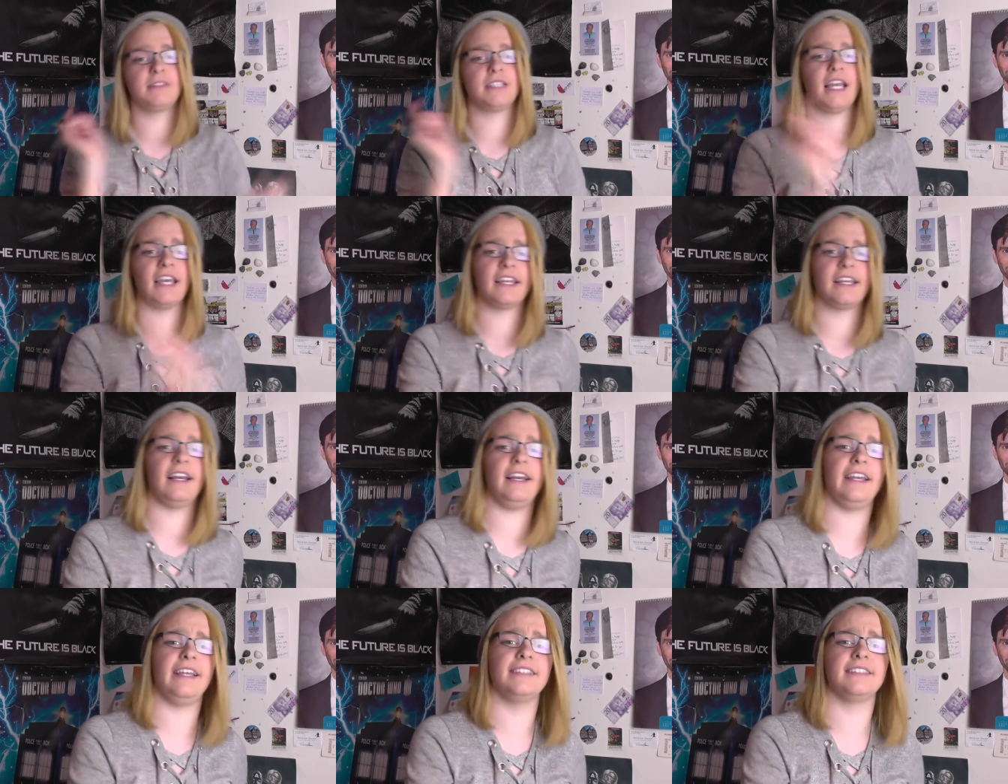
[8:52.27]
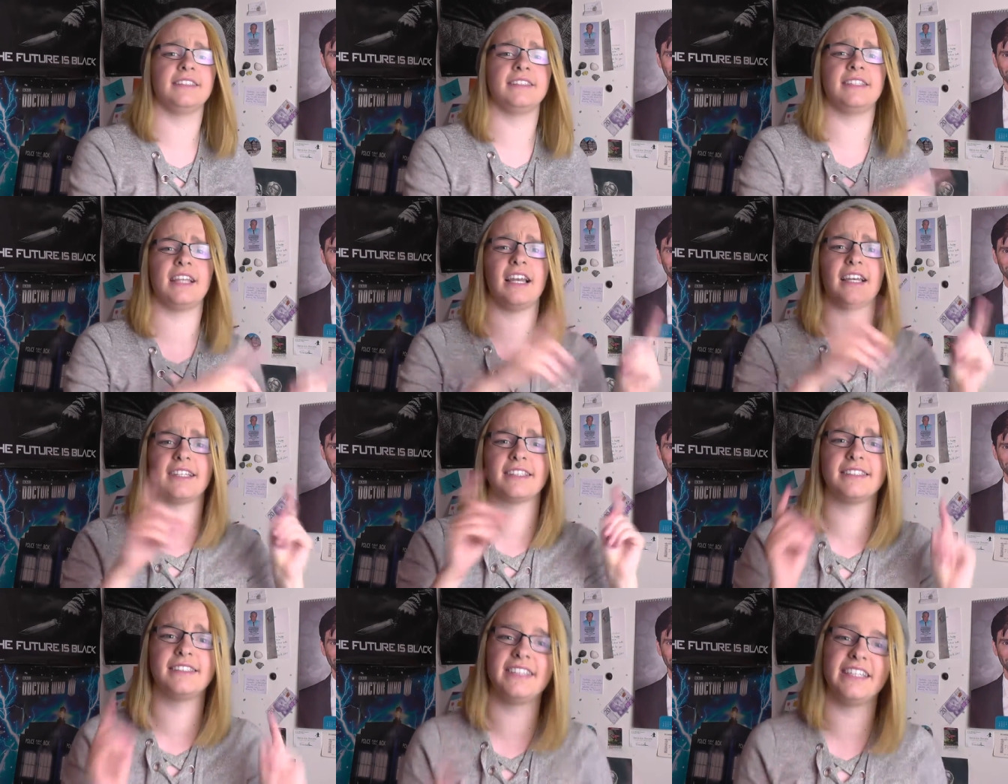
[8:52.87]
Delicately is
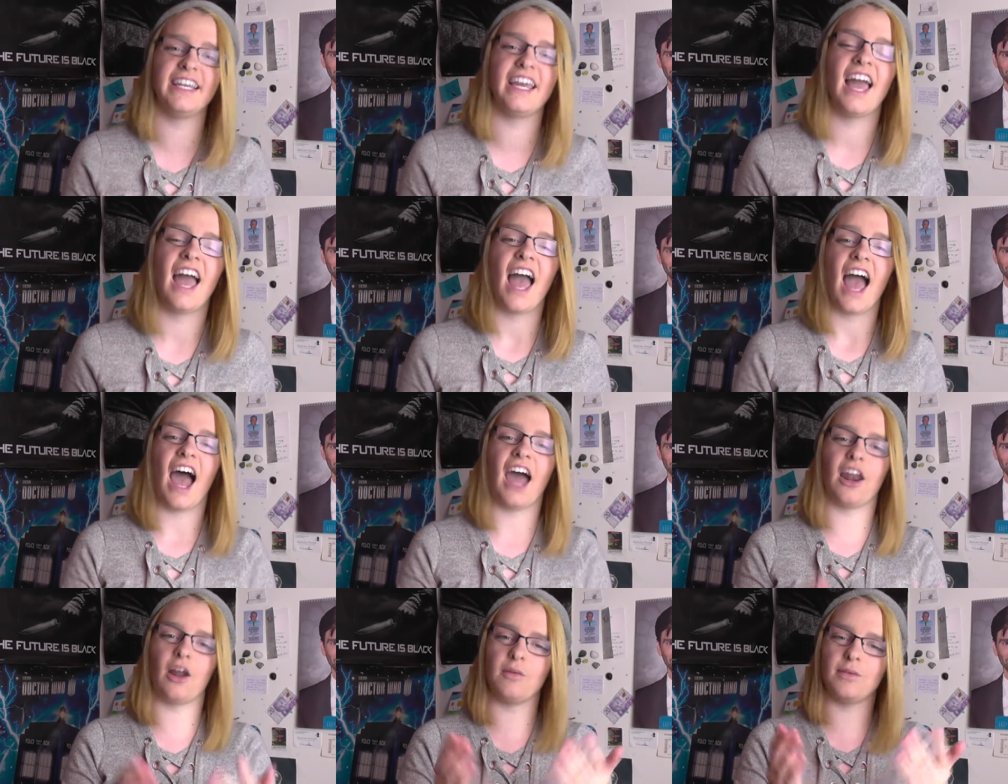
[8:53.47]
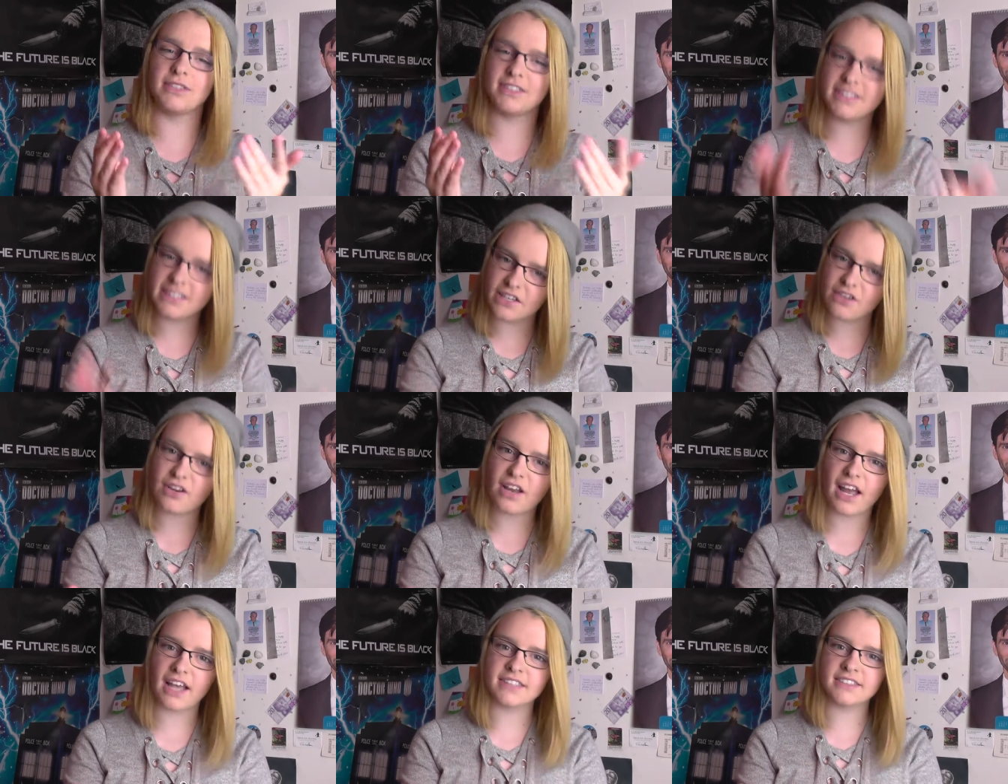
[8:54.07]
delicacy, and I will see
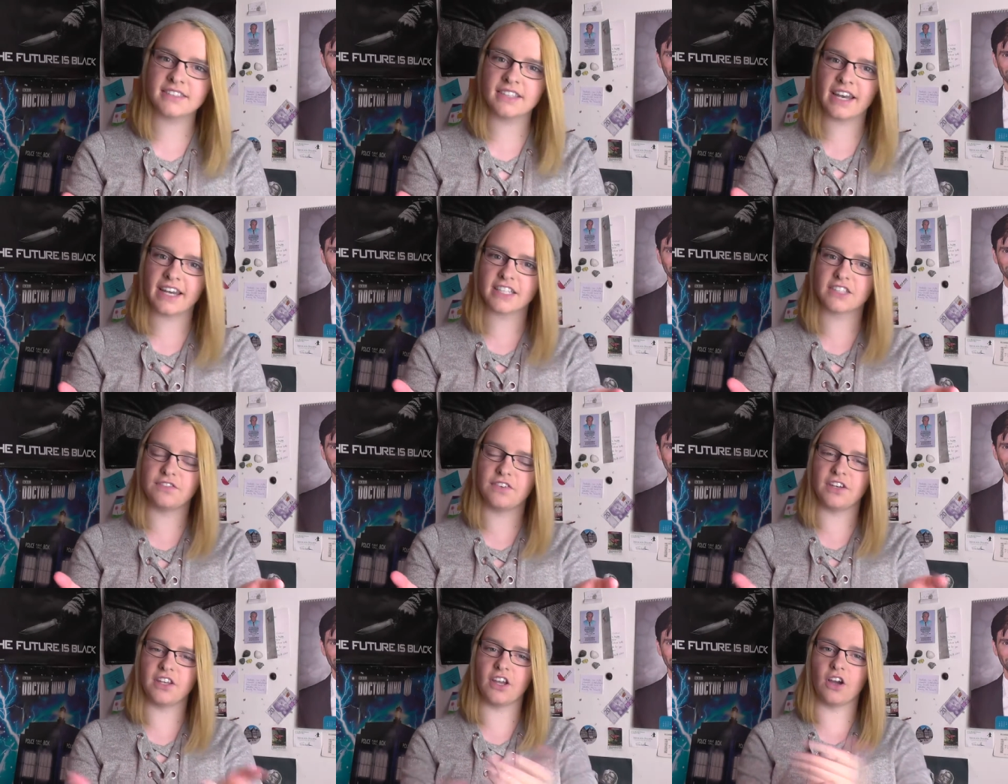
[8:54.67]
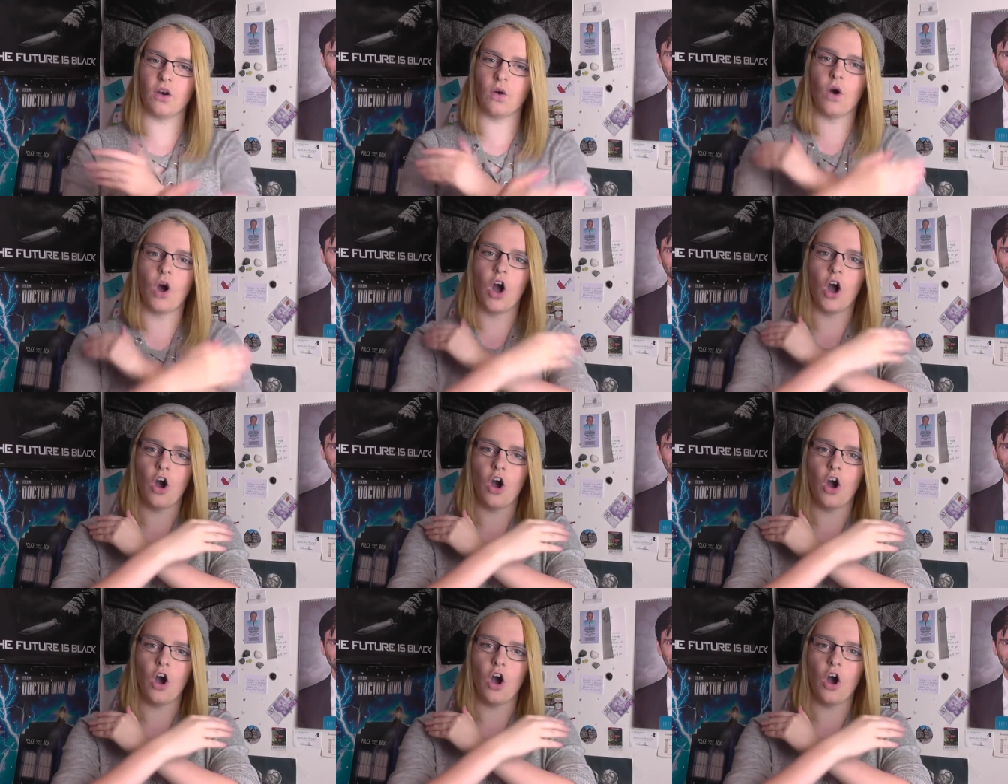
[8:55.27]
you guys in the next video.